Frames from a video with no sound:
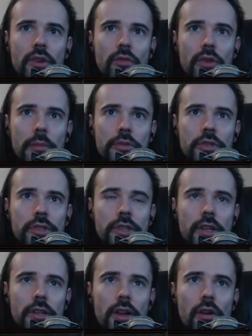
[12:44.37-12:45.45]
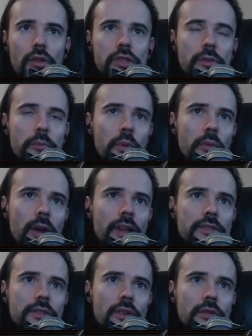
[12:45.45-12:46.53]
Corruption skill now also
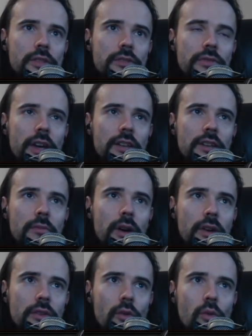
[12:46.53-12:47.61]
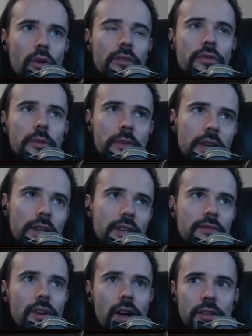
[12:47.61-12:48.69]
prevents those affected by the aura from
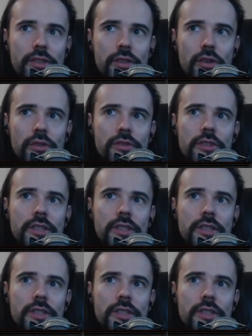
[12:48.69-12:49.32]
gaining Val Souls.